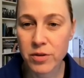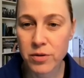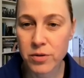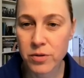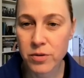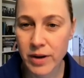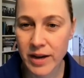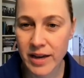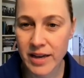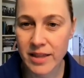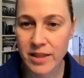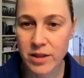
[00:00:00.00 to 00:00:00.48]

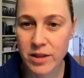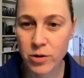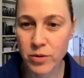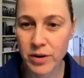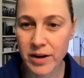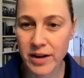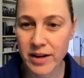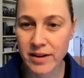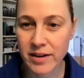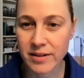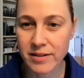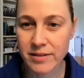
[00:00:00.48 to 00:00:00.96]
through eighth
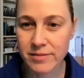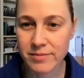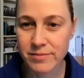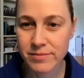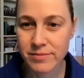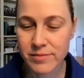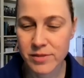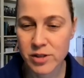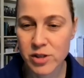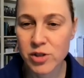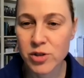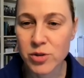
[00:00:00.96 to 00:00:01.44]
grade
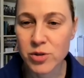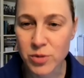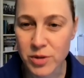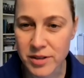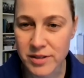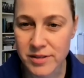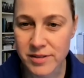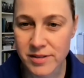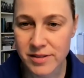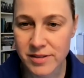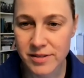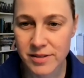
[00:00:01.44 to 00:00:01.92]

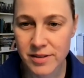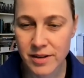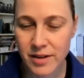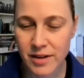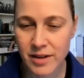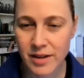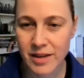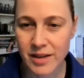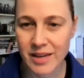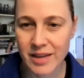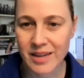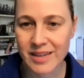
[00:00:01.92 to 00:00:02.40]
students
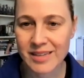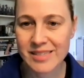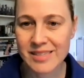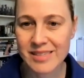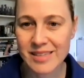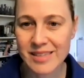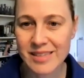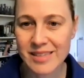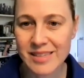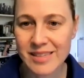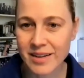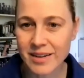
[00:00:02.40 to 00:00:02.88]

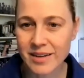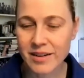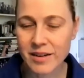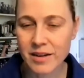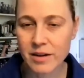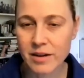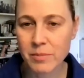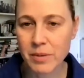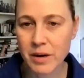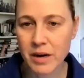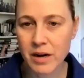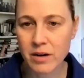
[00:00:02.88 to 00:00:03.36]
excited
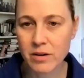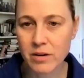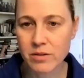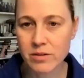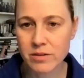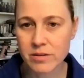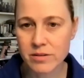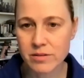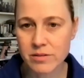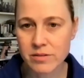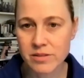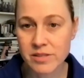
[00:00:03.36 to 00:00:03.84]

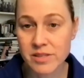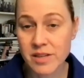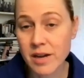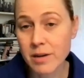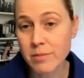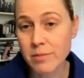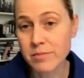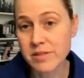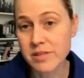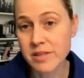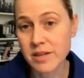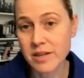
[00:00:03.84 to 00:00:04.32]
about
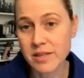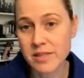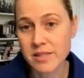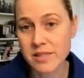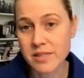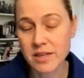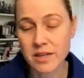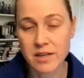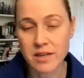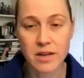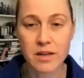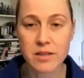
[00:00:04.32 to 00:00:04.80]
STEM, science,
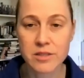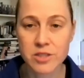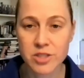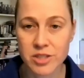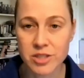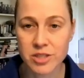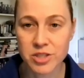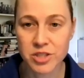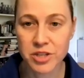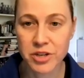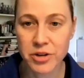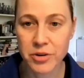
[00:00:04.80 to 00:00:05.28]
technology,
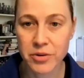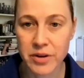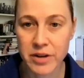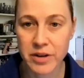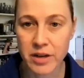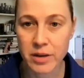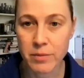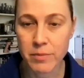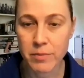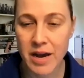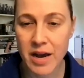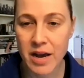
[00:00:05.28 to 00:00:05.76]
engineering,
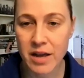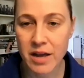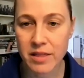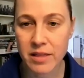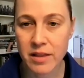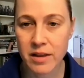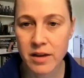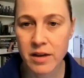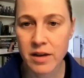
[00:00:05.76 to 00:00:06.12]
and math.